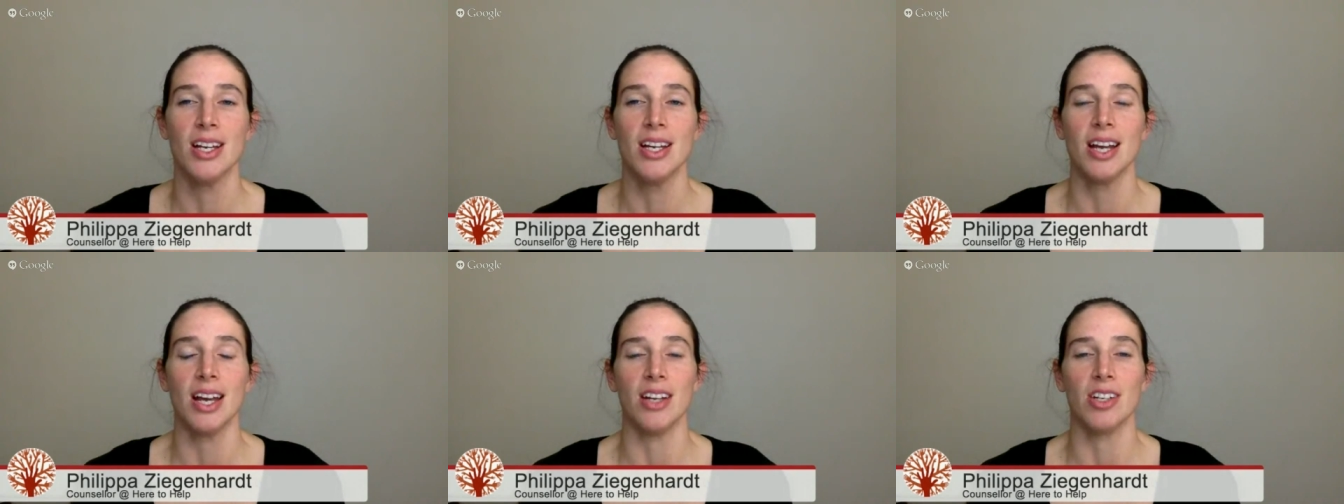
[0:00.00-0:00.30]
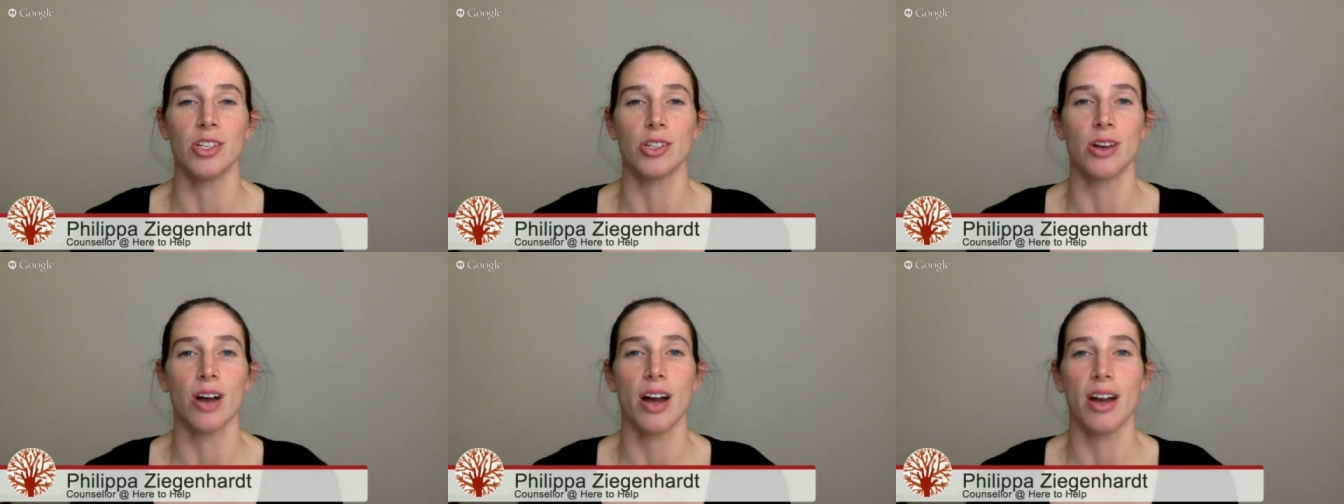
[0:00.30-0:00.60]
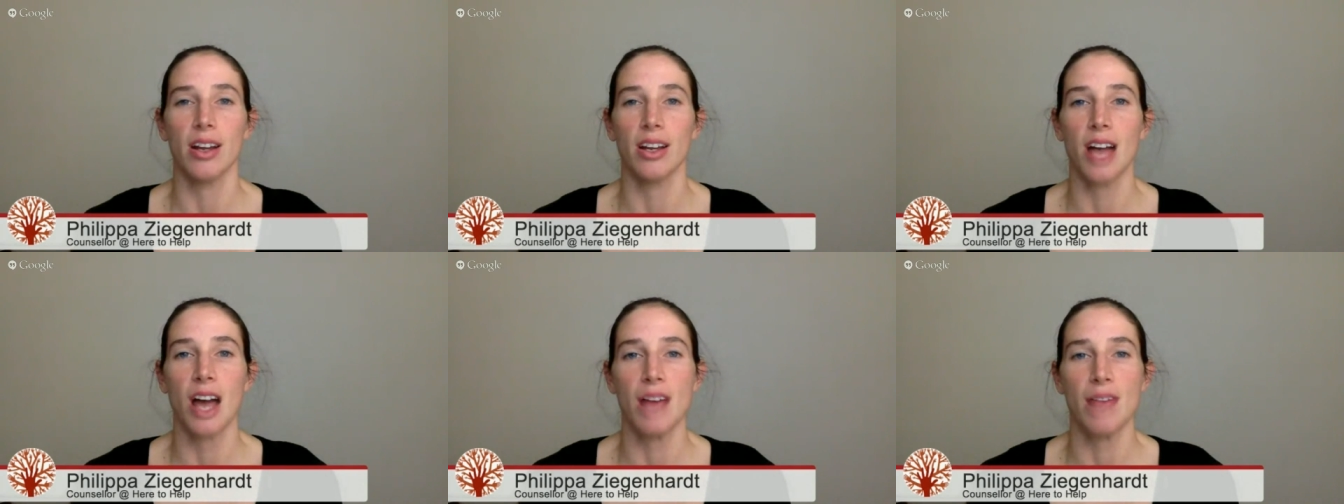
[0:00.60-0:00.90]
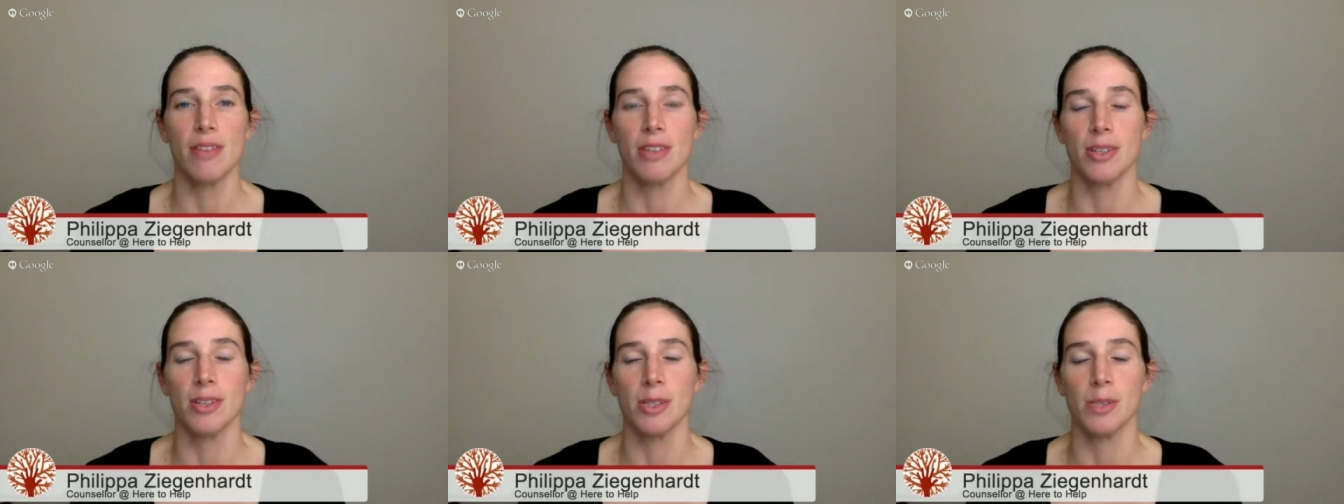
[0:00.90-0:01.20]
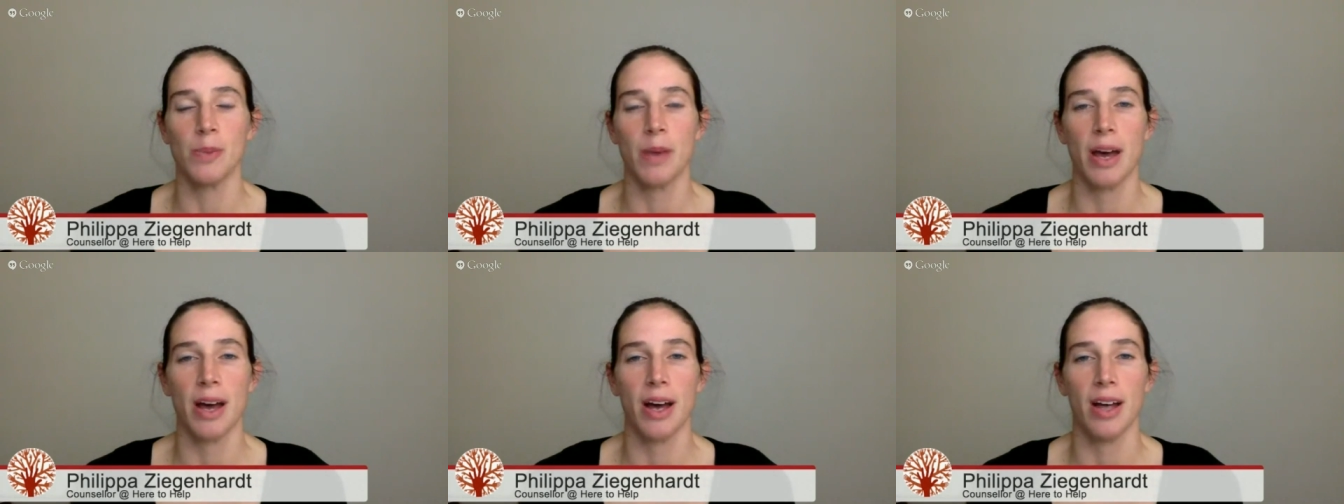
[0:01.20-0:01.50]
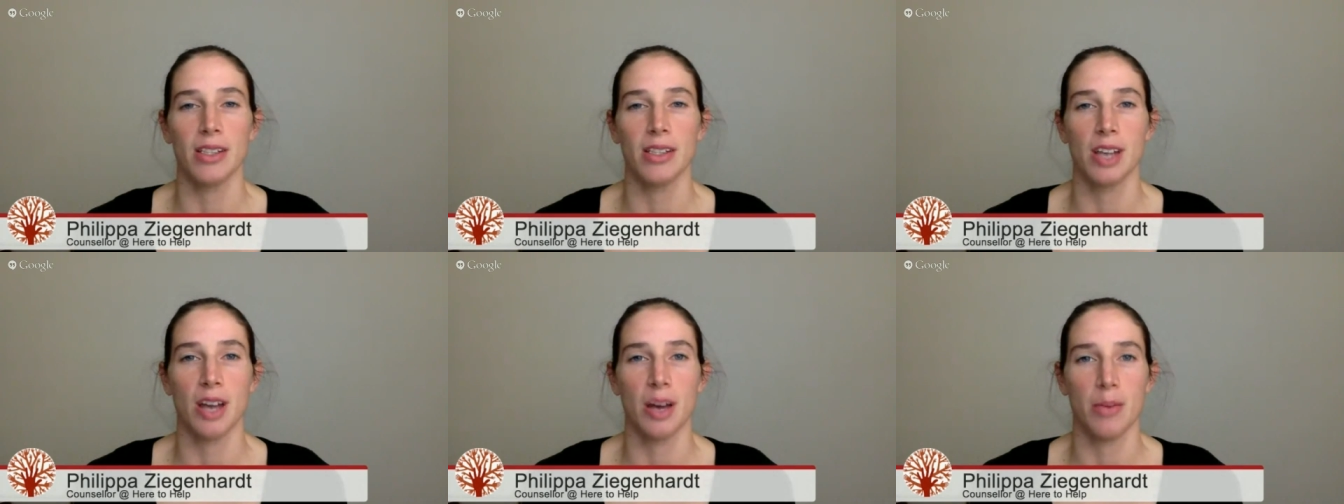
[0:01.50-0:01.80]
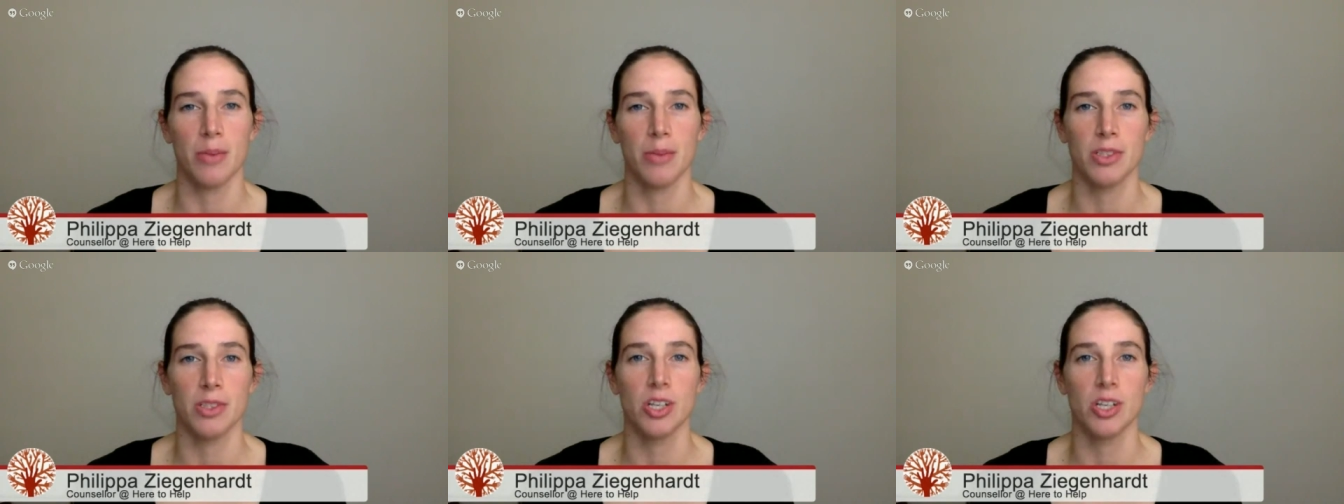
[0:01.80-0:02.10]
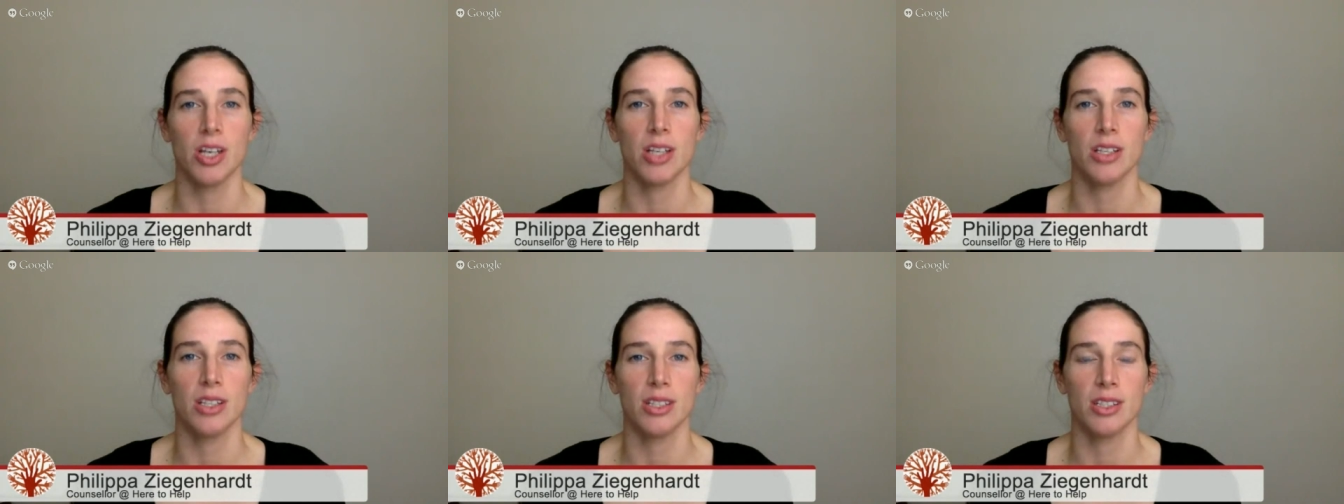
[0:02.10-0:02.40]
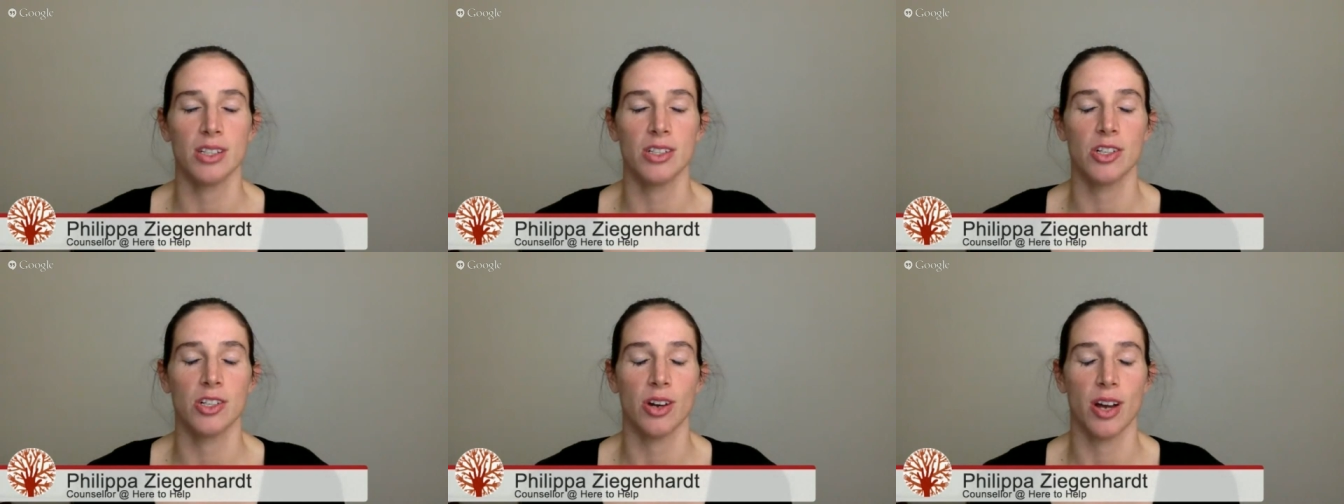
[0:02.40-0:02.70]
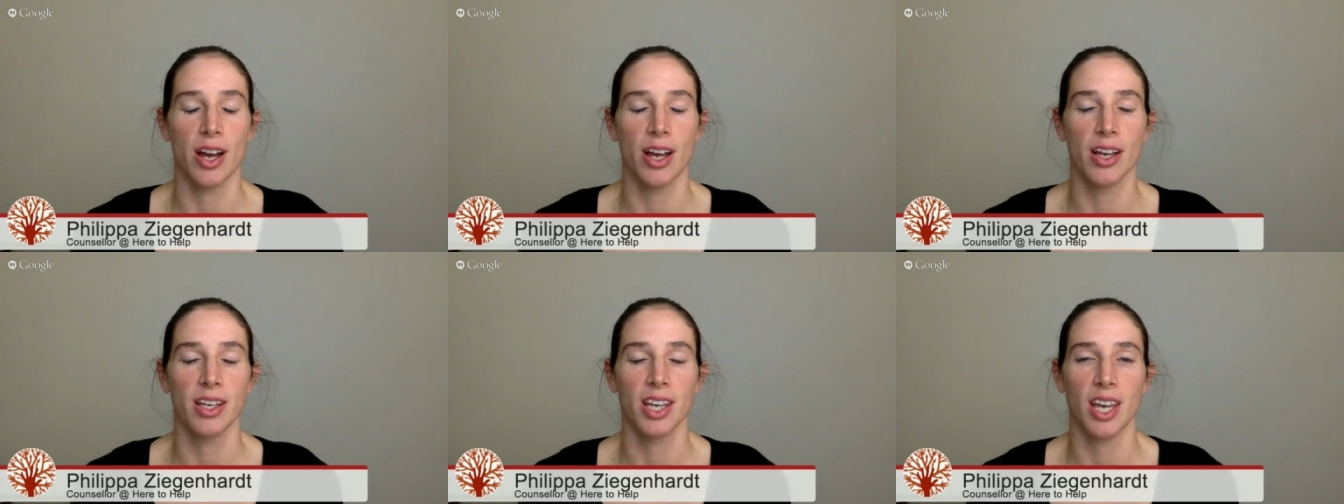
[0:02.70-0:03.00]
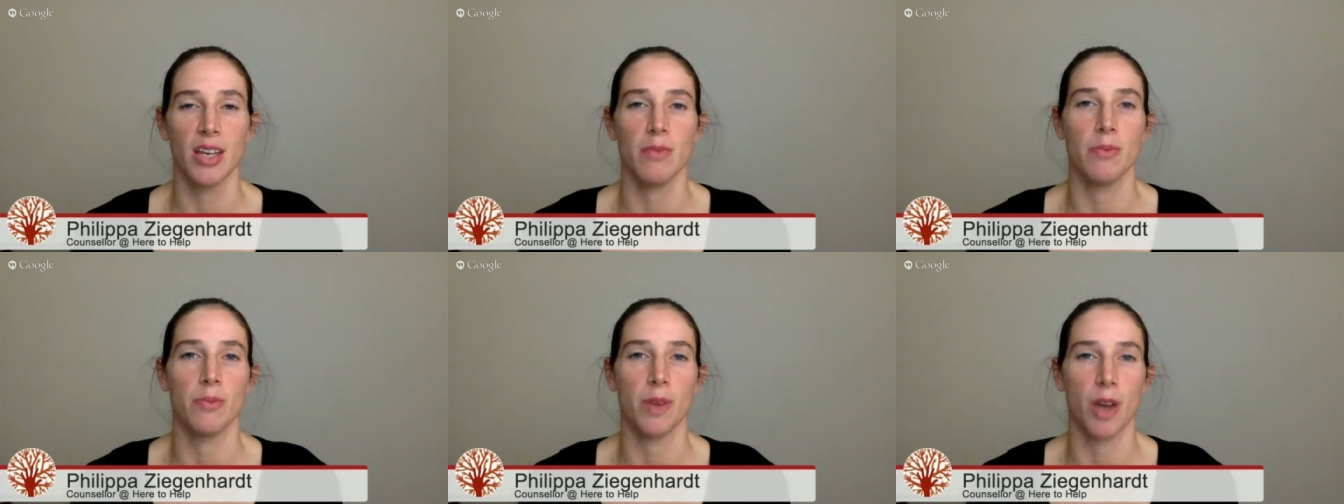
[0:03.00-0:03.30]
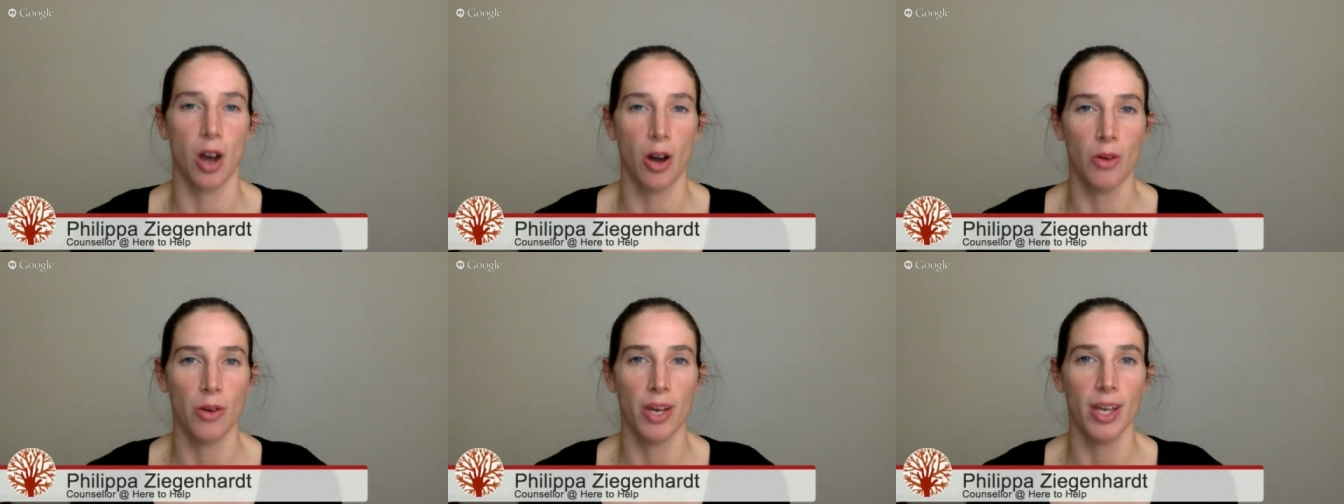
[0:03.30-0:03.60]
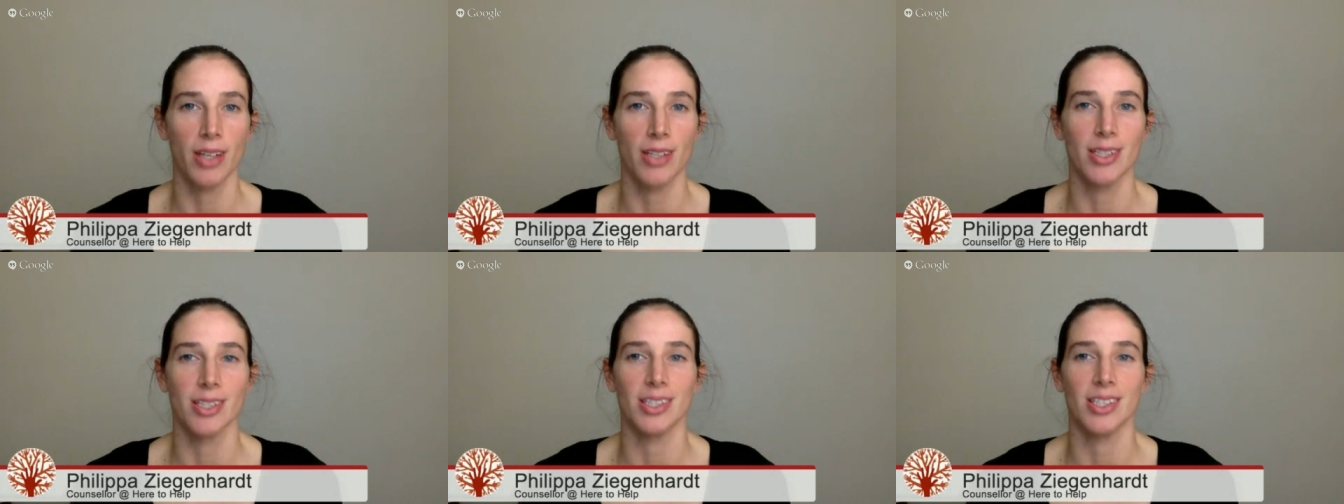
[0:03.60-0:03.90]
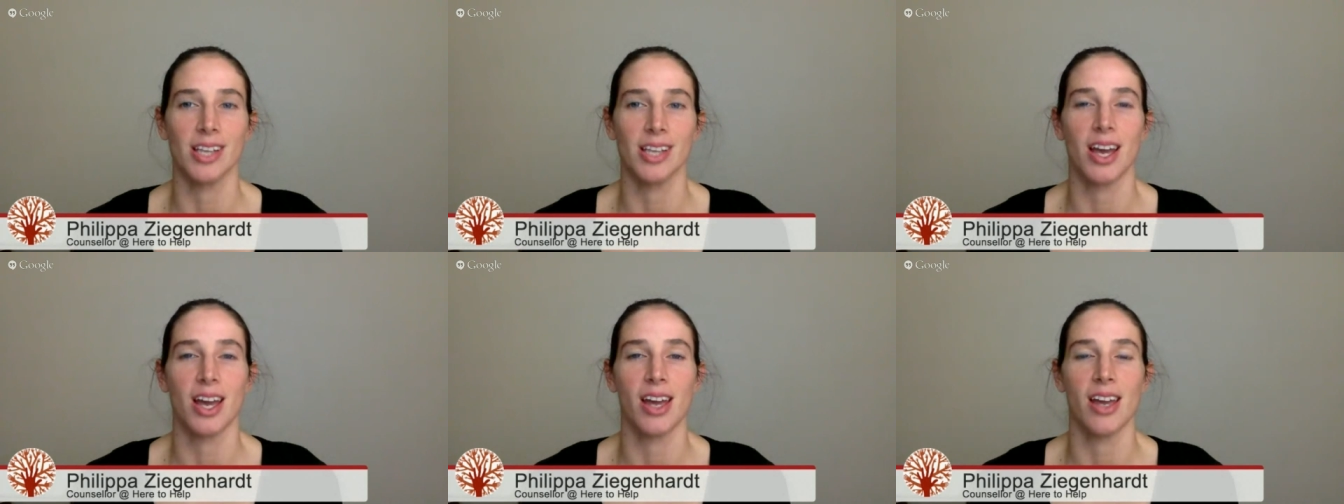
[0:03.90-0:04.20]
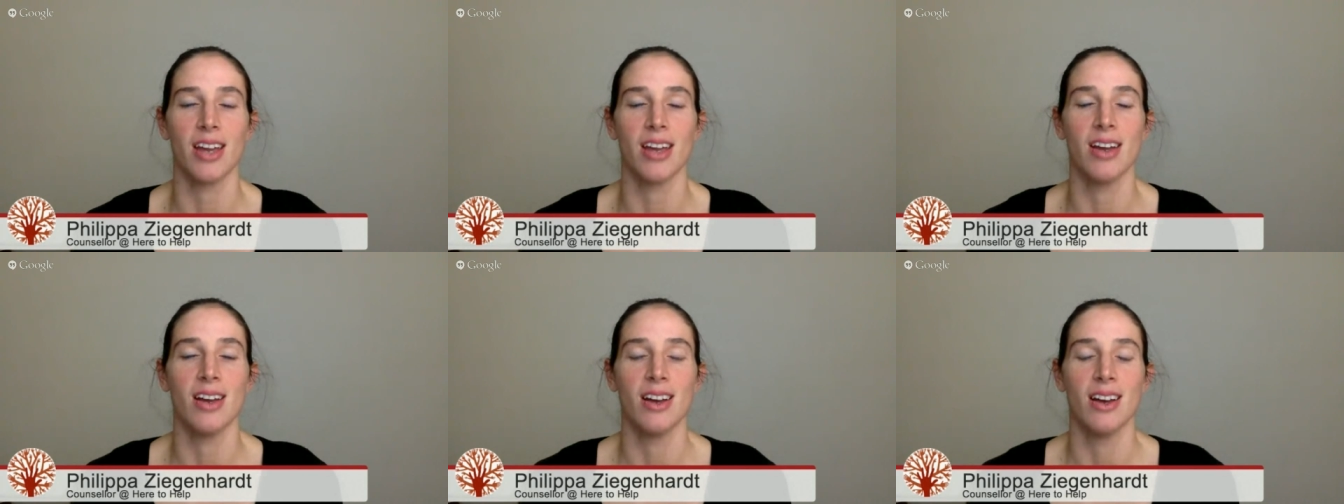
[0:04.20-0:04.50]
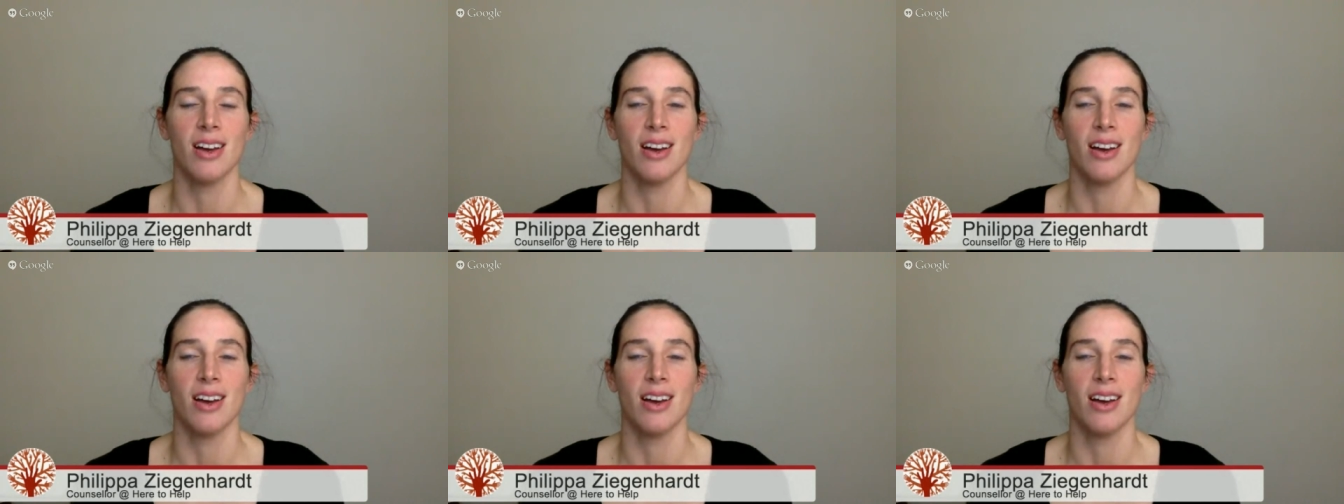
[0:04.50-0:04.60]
and try to cover those parts up just to try and keep going, to say,